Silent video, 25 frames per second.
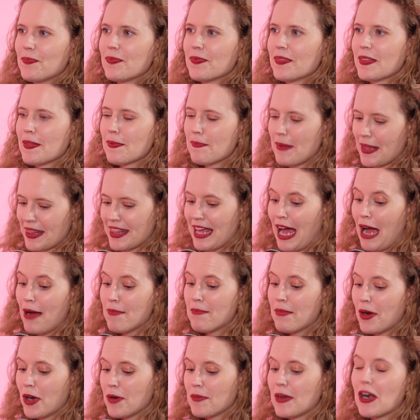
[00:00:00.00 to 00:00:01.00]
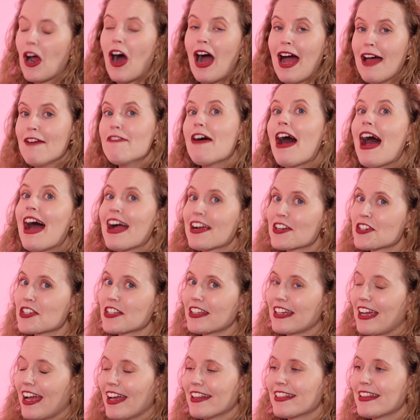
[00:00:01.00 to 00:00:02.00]
But that moment, I've
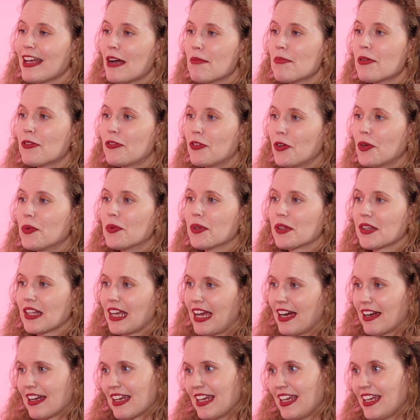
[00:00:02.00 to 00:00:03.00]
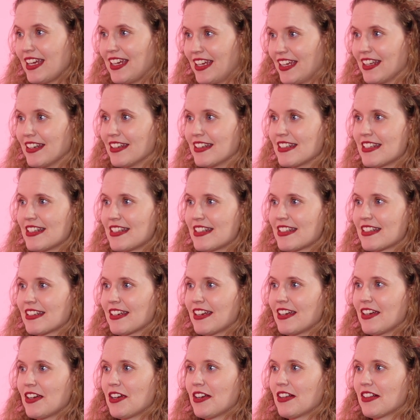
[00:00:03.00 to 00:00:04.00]
actually had that before with our kids,
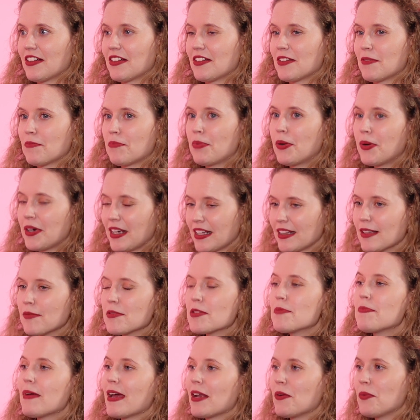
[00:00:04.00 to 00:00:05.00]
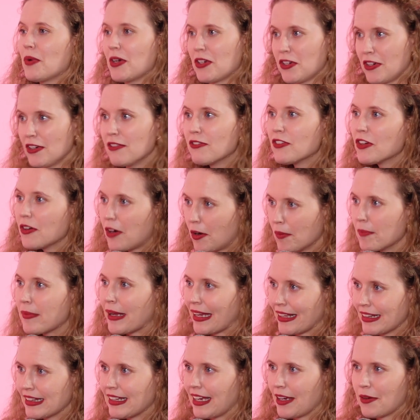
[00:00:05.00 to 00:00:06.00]
putting them to bed when you've not
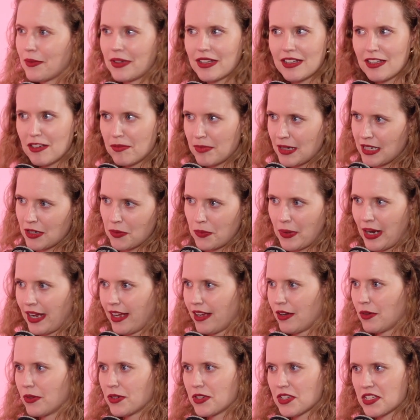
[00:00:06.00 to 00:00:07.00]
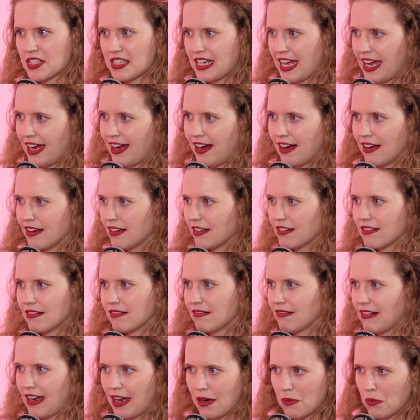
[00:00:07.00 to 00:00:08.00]
been there, whether you've been away or just out
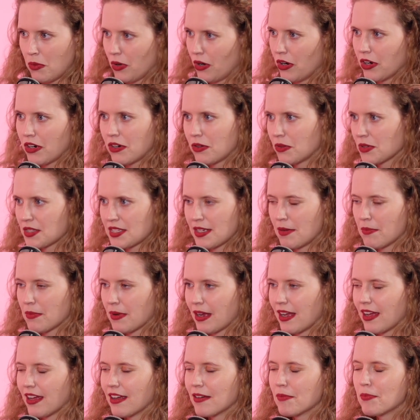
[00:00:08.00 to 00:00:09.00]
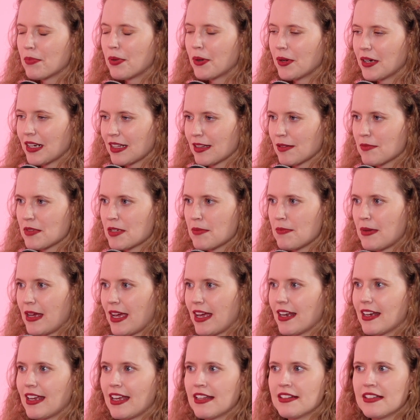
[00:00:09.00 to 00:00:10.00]
at work or somewhere, putting them to
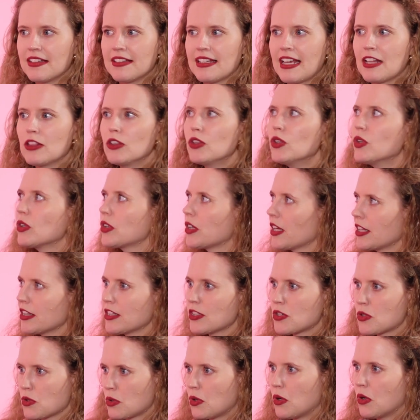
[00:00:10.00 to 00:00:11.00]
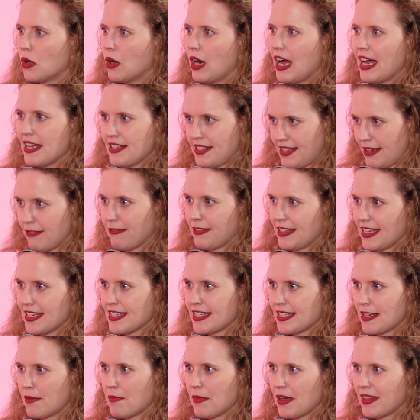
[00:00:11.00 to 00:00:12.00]
bed, and then they look at the door as if there's
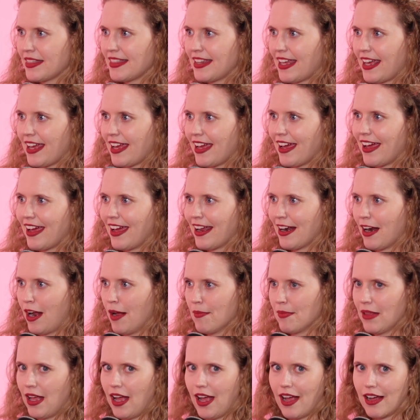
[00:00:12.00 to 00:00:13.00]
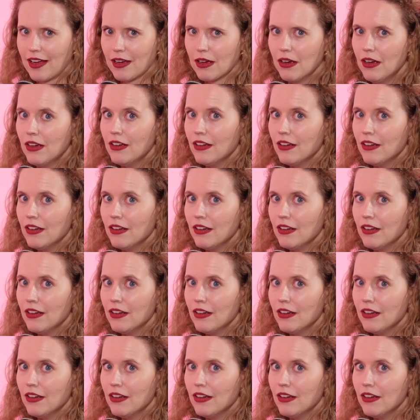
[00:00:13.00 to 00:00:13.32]
someone there, and I'm like,